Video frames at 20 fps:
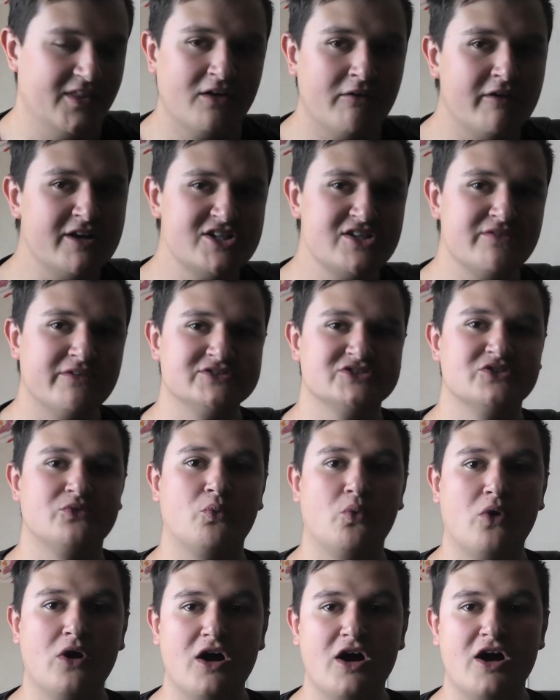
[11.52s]
The question was a
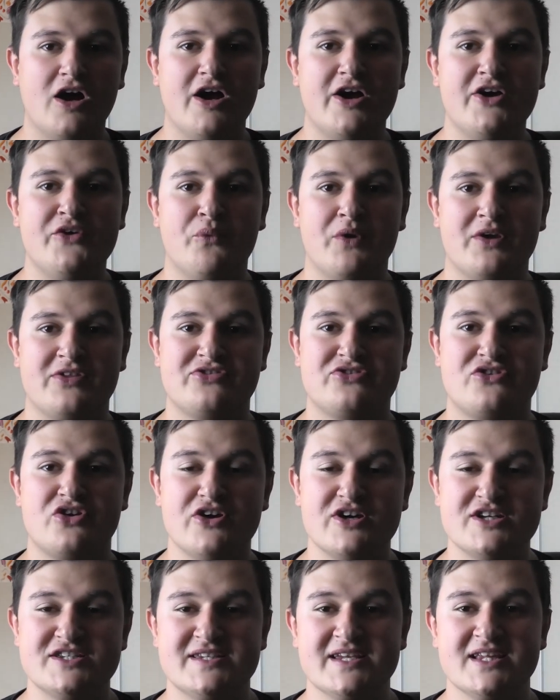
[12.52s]
word with
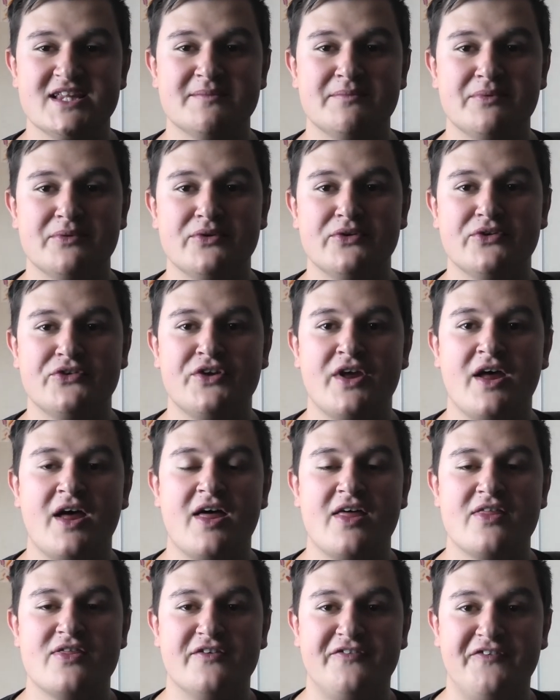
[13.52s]
two syllables.
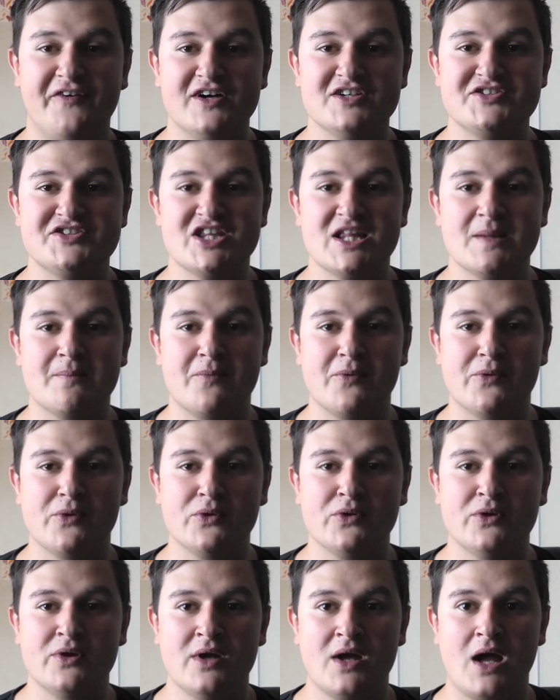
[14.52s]
The first
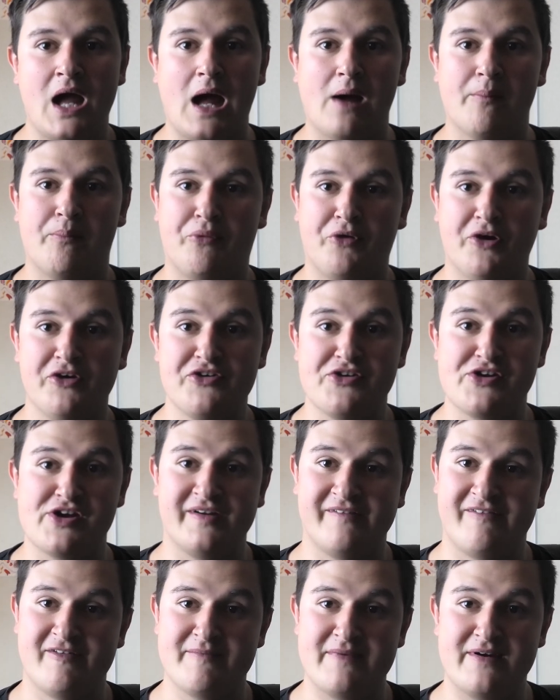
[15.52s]
syllable, a president
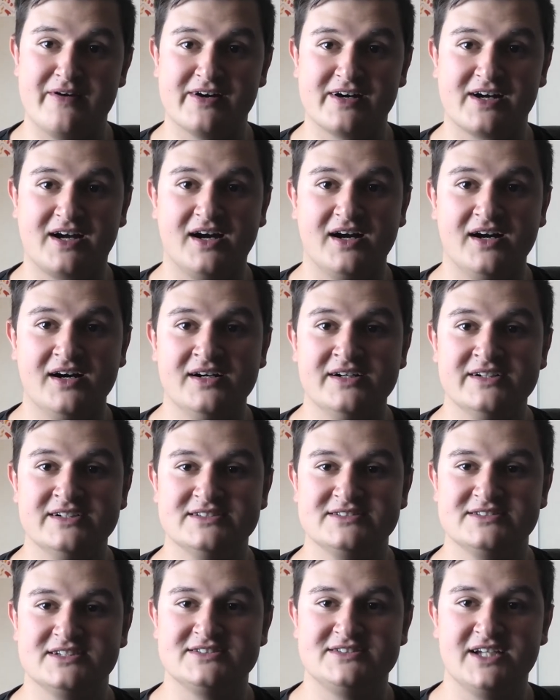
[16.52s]
of America.
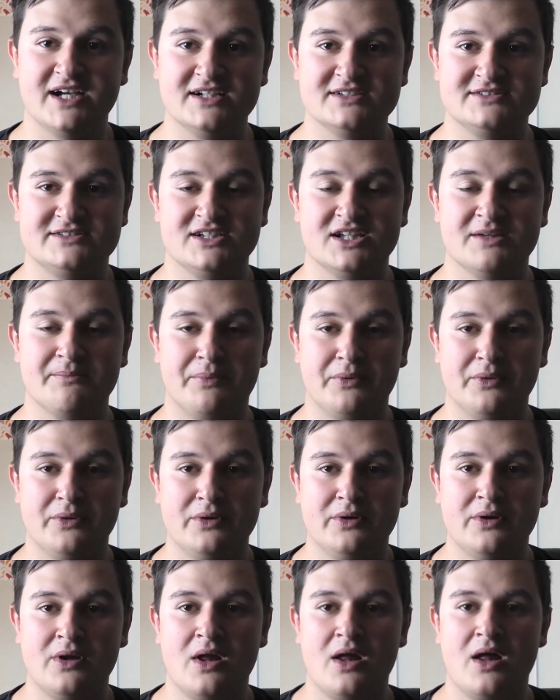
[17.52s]
The second
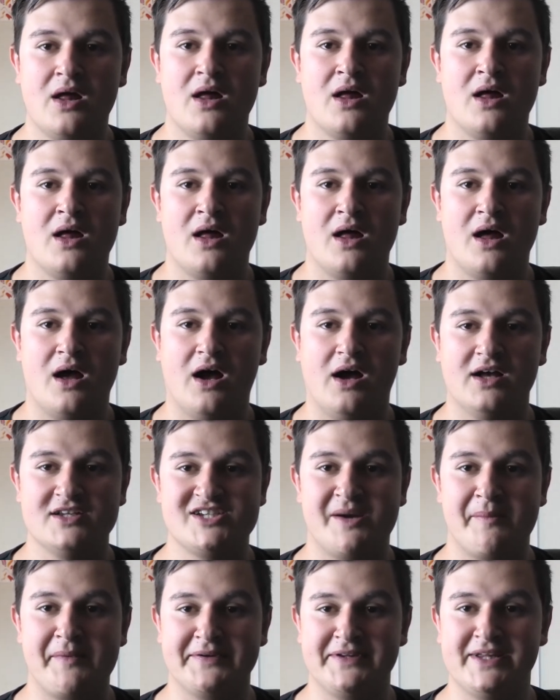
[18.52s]
syllable,
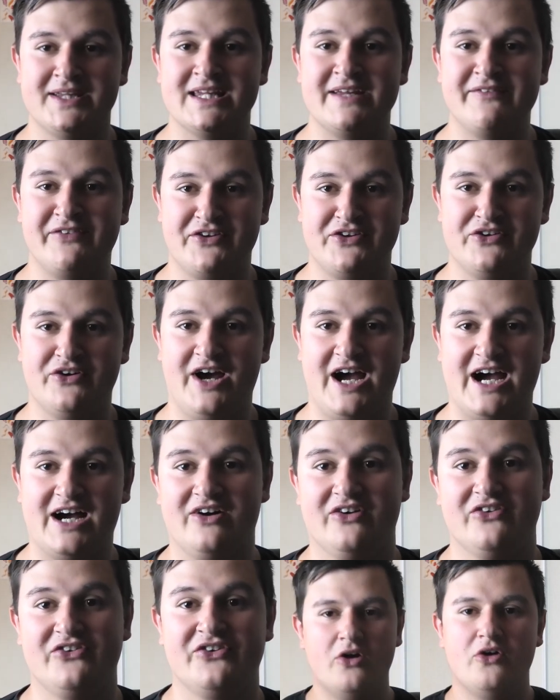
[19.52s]
somebody that lives in your
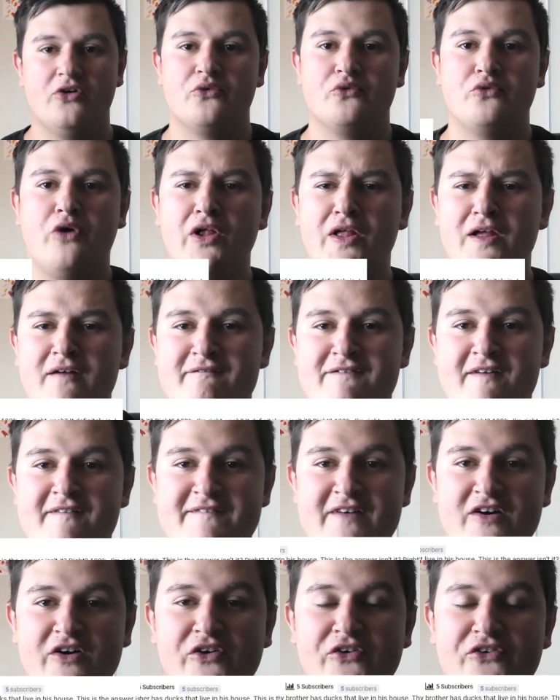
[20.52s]
house. Roland
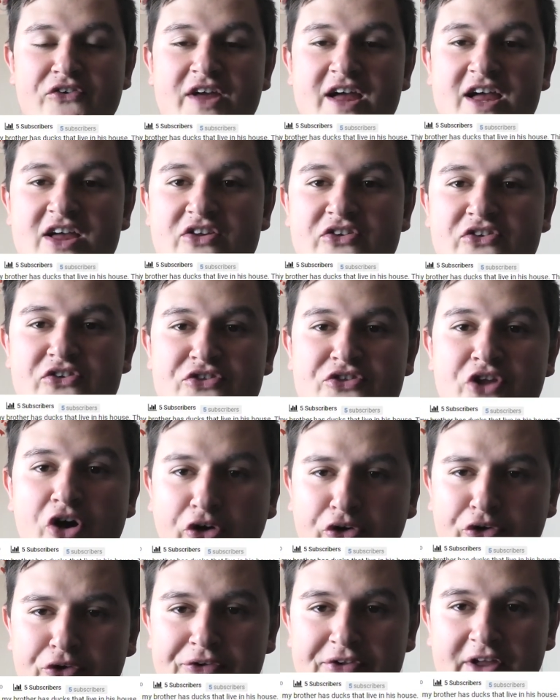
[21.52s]
Favell says,
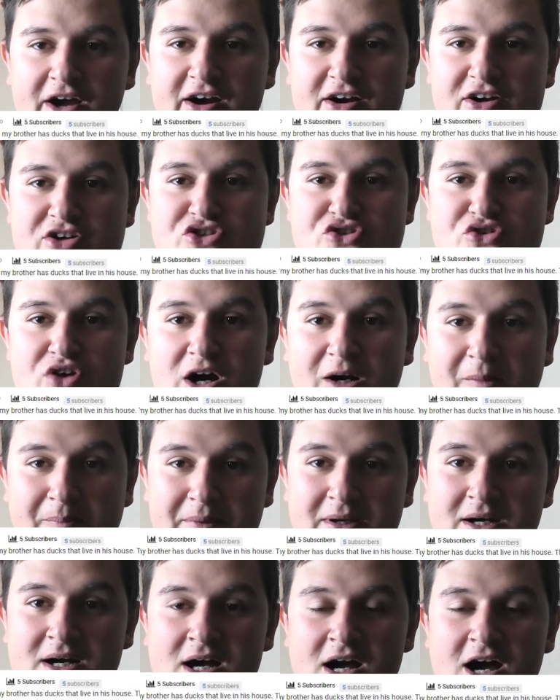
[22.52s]
Donald Duck
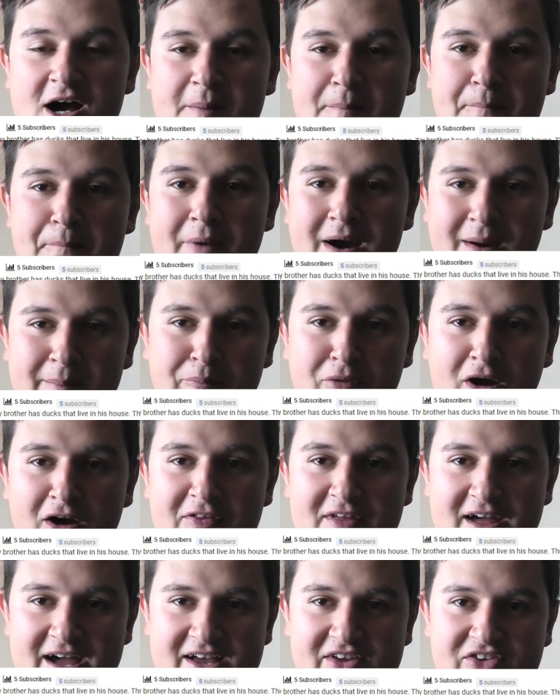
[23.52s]
Trump. My
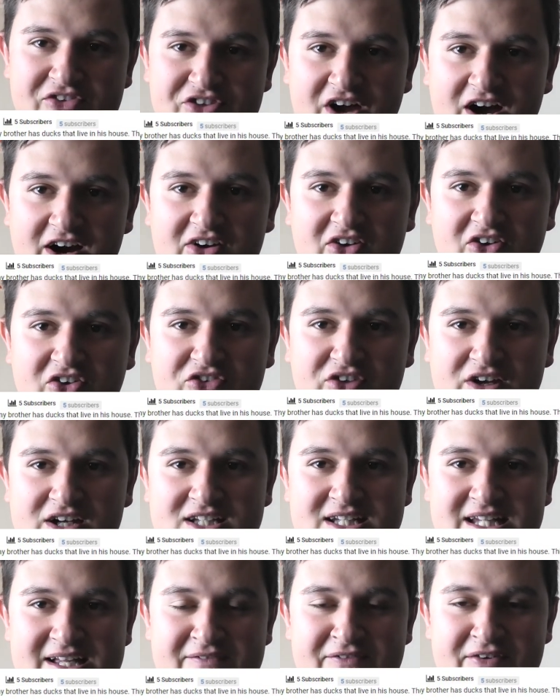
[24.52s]
brother has ducks
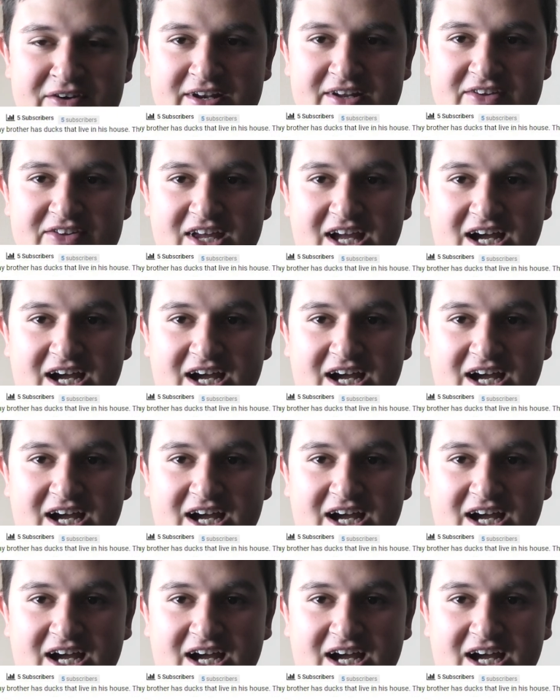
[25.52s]
that live in his